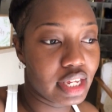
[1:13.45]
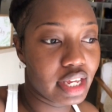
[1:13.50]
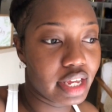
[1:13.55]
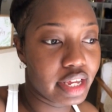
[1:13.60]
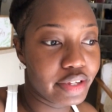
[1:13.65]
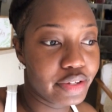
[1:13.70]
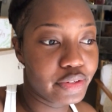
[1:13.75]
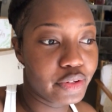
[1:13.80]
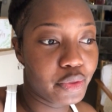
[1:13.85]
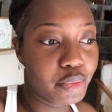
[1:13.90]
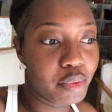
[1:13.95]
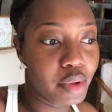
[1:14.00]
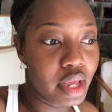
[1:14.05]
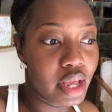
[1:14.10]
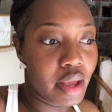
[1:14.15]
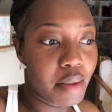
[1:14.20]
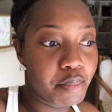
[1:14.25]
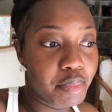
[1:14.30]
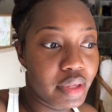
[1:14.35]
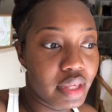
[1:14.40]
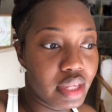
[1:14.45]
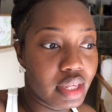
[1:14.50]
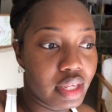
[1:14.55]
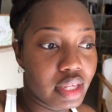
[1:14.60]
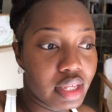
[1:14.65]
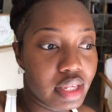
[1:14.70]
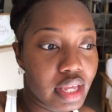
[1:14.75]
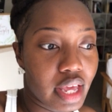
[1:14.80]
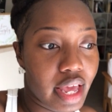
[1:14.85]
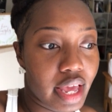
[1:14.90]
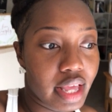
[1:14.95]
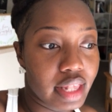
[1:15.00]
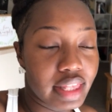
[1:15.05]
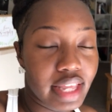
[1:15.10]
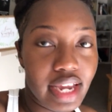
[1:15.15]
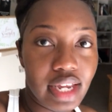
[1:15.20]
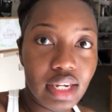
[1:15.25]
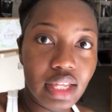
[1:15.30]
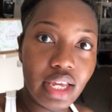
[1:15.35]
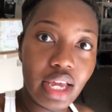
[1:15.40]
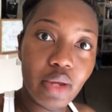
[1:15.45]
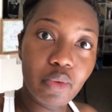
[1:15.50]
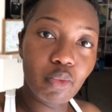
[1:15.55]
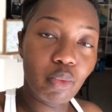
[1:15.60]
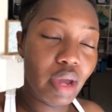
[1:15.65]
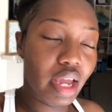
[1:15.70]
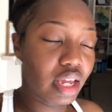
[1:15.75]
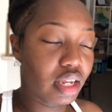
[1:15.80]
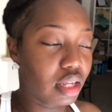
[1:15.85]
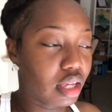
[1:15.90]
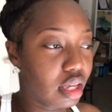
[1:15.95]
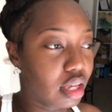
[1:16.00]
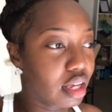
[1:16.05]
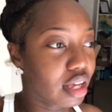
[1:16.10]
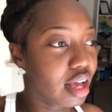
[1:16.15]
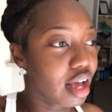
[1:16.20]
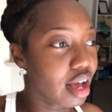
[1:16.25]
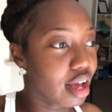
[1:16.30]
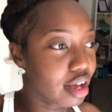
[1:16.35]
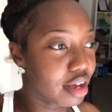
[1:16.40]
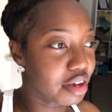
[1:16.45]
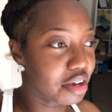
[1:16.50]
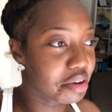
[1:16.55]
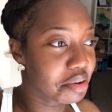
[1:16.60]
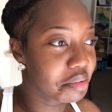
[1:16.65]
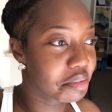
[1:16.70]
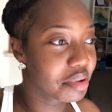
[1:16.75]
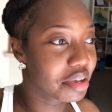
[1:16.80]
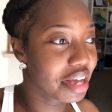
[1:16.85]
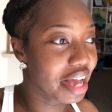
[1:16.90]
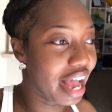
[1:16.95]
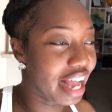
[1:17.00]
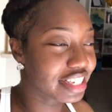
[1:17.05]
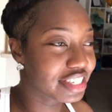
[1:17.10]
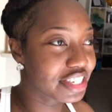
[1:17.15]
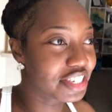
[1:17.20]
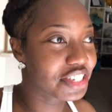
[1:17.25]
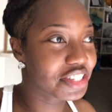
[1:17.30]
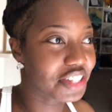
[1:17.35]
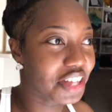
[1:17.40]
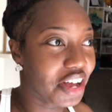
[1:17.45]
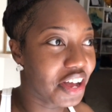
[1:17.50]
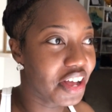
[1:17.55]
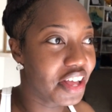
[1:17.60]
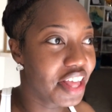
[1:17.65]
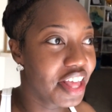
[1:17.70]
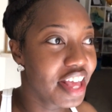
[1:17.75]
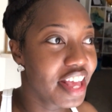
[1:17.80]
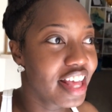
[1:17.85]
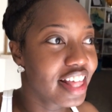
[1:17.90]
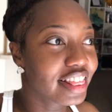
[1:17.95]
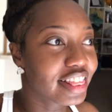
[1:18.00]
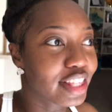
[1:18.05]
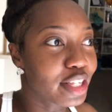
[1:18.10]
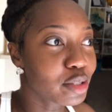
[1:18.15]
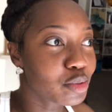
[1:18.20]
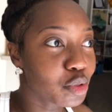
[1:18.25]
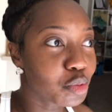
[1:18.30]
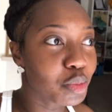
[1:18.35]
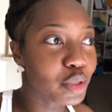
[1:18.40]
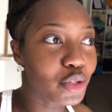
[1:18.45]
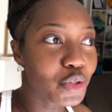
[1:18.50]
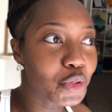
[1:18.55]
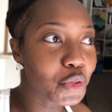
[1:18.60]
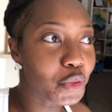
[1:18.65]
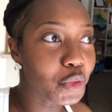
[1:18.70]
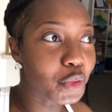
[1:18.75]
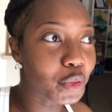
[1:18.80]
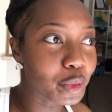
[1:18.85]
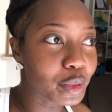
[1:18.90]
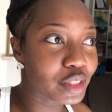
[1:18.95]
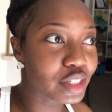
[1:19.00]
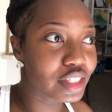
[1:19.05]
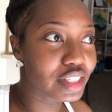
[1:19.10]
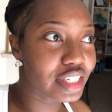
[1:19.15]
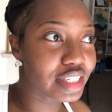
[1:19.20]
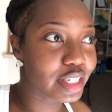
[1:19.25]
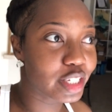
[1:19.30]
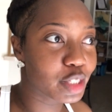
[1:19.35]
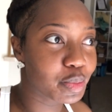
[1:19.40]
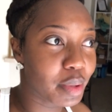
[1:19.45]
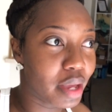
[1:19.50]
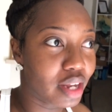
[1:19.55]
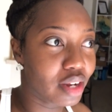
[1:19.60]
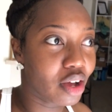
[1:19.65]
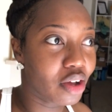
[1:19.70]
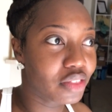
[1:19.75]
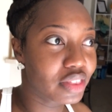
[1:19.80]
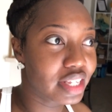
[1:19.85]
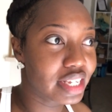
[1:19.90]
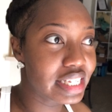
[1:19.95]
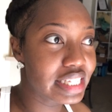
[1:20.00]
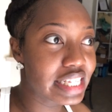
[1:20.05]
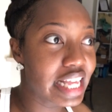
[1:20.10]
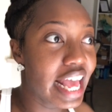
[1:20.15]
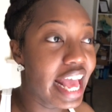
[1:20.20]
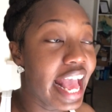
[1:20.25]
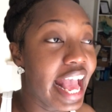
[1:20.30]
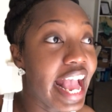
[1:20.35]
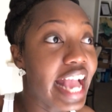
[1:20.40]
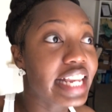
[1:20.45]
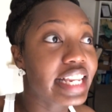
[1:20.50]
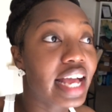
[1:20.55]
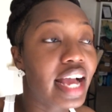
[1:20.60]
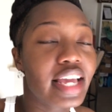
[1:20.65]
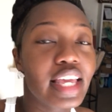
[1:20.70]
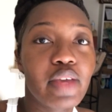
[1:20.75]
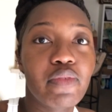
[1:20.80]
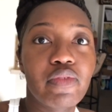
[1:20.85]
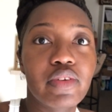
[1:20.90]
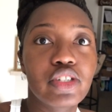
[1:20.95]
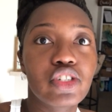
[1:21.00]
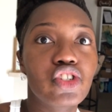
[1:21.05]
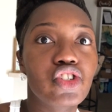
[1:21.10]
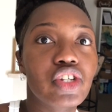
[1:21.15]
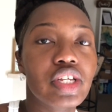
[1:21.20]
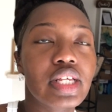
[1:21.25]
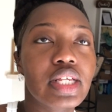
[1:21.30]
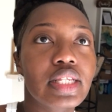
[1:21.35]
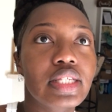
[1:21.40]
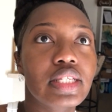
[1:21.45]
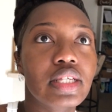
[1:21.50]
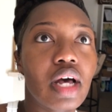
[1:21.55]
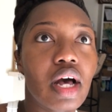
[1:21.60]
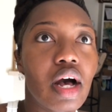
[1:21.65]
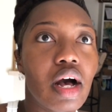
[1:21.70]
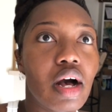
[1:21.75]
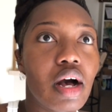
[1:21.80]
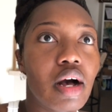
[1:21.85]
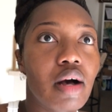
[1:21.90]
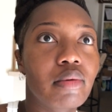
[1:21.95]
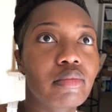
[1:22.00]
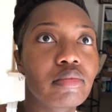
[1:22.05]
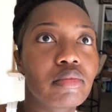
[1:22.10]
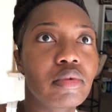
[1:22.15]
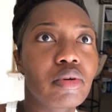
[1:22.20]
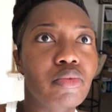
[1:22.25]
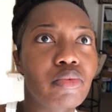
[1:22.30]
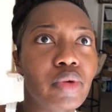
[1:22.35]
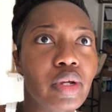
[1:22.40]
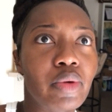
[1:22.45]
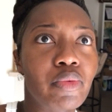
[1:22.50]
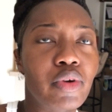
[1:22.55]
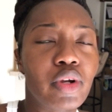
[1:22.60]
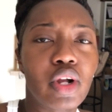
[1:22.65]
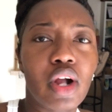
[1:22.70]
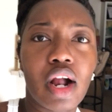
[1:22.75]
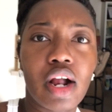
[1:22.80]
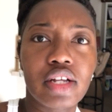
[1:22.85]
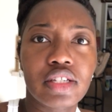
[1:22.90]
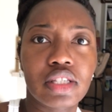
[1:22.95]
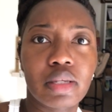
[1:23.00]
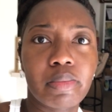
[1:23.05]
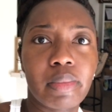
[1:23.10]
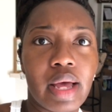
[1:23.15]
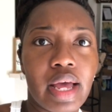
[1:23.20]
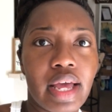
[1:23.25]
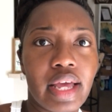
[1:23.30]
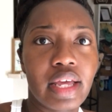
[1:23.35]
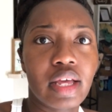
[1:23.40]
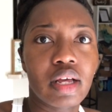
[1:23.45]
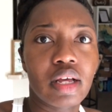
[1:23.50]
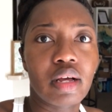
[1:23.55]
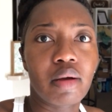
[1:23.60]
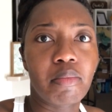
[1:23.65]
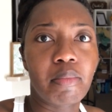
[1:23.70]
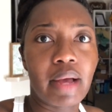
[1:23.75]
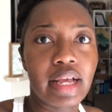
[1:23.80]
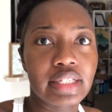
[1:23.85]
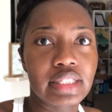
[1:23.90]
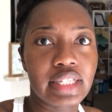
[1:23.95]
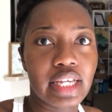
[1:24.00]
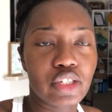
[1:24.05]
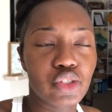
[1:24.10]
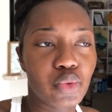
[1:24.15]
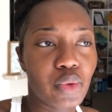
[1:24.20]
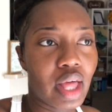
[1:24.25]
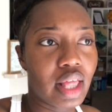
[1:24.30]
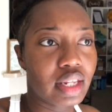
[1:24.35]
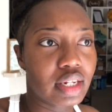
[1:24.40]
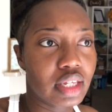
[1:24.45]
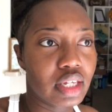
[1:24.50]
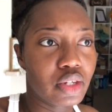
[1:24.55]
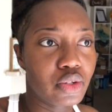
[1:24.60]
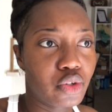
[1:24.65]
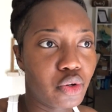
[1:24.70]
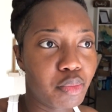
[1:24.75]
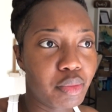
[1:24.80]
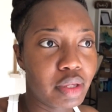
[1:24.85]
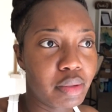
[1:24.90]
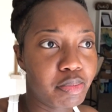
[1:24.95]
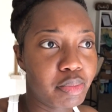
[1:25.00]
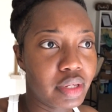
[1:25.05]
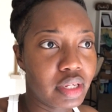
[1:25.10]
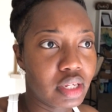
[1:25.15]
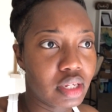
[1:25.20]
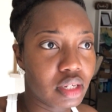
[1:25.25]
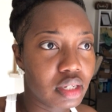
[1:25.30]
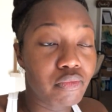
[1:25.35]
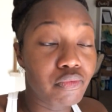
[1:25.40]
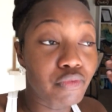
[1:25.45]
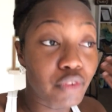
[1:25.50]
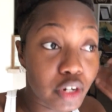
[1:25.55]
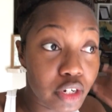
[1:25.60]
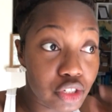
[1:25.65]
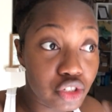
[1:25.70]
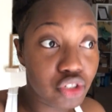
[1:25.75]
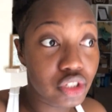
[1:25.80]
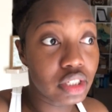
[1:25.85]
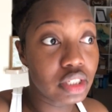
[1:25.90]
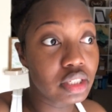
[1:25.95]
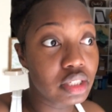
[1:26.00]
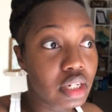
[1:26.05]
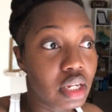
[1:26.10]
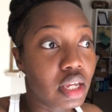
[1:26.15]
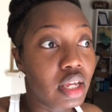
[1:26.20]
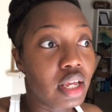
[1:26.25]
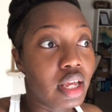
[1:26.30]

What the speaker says: And, being a lady in waiting, I just thought this would be cool to just expand on this, and not even just in regards to my sexuality, me being virgin